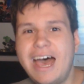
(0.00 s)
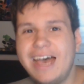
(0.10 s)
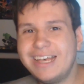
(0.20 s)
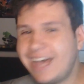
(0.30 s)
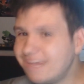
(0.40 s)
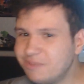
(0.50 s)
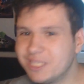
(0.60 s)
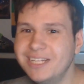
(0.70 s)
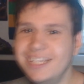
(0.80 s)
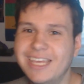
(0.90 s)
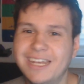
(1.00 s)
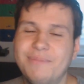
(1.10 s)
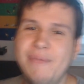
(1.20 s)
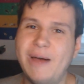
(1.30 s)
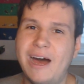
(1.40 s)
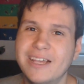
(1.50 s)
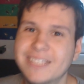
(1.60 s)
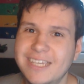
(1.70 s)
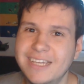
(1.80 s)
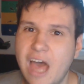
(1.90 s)
I'm still getting people
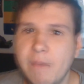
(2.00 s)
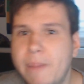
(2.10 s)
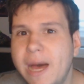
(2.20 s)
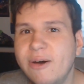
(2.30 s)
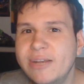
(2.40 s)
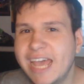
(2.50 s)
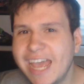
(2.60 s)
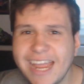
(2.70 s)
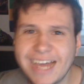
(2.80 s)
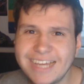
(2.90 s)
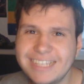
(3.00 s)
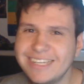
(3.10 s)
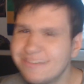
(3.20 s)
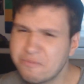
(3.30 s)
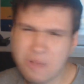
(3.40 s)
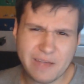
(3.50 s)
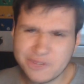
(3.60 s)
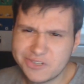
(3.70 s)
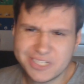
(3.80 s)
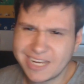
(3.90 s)
asking about, hey, I didn't have to
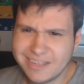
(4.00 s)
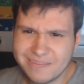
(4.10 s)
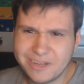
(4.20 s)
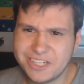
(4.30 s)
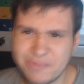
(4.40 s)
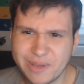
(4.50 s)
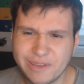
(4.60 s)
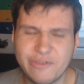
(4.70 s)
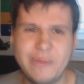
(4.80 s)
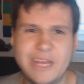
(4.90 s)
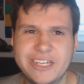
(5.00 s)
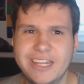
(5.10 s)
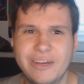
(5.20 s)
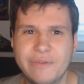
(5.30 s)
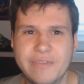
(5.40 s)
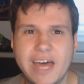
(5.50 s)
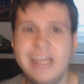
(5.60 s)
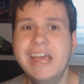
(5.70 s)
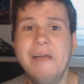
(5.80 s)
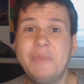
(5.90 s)
send in my shipping information, any of that.
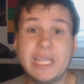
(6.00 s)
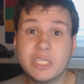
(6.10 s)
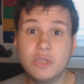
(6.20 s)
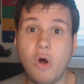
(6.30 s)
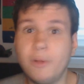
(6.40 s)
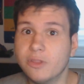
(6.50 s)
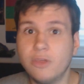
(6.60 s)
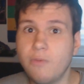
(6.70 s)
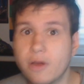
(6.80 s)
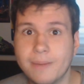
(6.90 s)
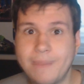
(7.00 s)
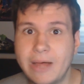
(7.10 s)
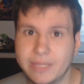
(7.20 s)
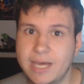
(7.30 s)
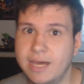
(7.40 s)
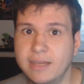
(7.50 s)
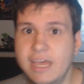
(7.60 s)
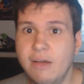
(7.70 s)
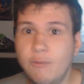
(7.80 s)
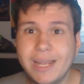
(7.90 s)
That's normal, don't worry about that.
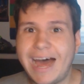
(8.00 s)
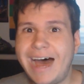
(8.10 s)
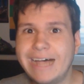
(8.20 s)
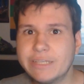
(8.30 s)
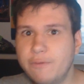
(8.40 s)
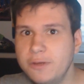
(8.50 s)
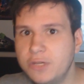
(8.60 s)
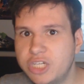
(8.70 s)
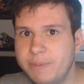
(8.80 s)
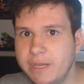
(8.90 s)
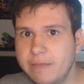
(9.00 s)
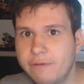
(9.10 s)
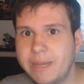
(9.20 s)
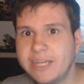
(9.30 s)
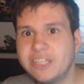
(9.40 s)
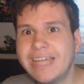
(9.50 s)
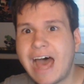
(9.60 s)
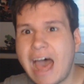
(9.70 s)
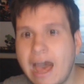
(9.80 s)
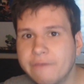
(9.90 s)
We'll ask for your shipping information
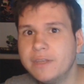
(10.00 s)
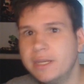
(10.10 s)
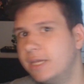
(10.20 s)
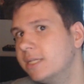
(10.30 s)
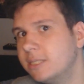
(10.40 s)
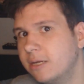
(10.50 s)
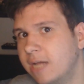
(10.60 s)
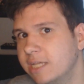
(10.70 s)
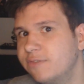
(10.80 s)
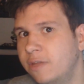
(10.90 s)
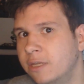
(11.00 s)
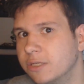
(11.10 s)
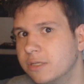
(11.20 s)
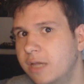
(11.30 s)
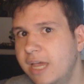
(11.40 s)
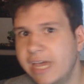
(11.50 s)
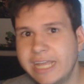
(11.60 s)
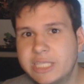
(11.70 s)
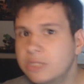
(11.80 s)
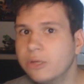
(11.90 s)
after the Kickstarter has finished.
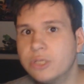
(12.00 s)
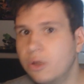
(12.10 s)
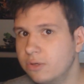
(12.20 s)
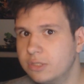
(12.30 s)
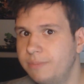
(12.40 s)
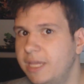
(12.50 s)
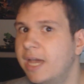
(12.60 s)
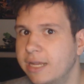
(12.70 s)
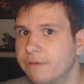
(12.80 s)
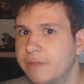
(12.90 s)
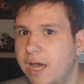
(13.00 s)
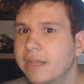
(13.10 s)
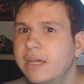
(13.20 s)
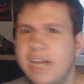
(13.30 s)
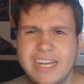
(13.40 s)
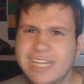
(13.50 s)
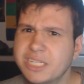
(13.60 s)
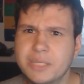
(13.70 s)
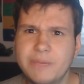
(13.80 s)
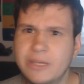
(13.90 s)
It's not going to be ahead of that. And that's
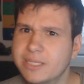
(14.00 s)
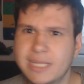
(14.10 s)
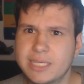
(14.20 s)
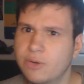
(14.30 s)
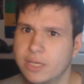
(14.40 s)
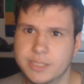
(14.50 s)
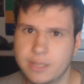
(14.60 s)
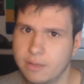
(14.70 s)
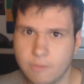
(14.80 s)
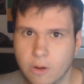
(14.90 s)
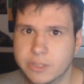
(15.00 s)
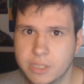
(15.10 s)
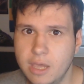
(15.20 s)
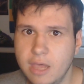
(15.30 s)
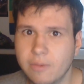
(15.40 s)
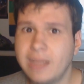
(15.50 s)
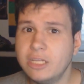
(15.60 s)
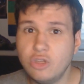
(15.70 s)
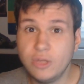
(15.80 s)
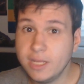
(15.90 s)
just because that's how Kickstarter works, right?
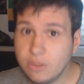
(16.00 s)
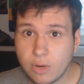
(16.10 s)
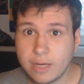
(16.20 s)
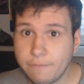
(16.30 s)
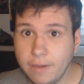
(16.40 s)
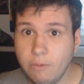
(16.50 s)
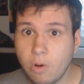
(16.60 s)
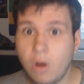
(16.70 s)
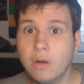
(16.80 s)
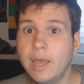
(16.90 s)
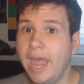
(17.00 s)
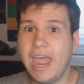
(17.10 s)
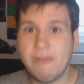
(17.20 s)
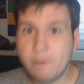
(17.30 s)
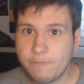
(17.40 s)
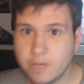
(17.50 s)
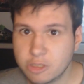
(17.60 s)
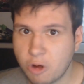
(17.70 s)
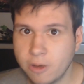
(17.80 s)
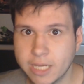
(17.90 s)
You didn't do anything wrong. Everything is
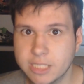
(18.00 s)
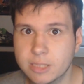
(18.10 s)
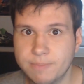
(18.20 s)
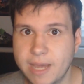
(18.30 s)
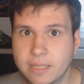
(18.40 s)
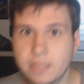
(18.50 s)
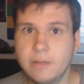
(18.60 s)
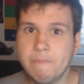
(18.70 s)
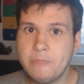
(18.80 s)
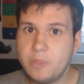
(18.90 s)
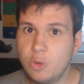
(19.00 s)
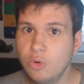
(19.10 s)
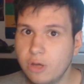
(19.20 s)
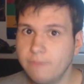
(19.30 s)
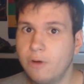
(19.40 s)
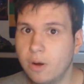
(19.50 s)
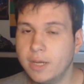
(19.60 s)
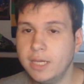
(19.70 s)
going as expected. Do not worry.